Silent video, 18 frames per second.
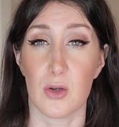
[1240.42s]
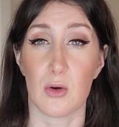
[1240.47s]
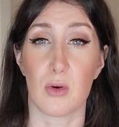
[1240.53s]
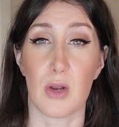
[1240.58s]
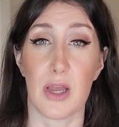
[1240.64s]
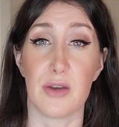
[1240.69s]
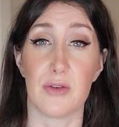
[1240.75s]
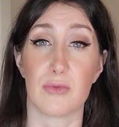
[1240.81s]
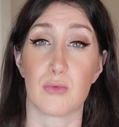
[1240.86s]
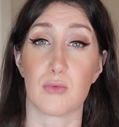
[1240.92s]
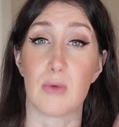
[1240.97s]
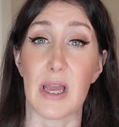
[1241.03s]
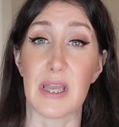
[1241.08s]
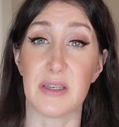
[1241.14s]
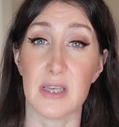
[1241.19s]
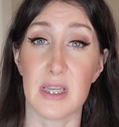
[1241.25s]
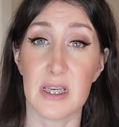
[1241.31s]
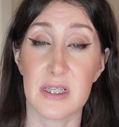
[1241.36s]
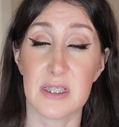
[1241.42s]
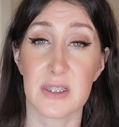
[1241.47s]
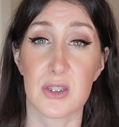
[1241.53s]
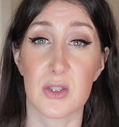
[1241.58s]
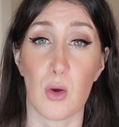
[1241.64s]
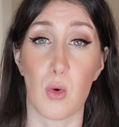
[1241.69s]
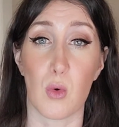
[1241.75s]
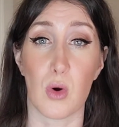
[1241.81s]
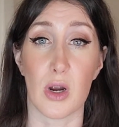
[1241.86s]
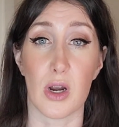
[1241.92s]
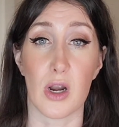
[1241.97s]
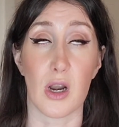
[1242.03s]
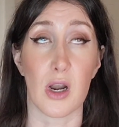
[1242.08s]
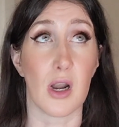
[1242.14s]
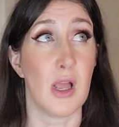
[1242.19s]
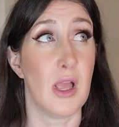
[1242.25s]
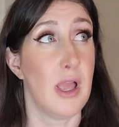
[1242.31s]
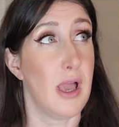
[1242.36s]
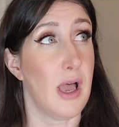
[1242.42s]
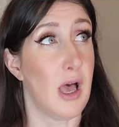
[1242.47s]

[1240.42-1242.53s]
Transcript: kind of redness, or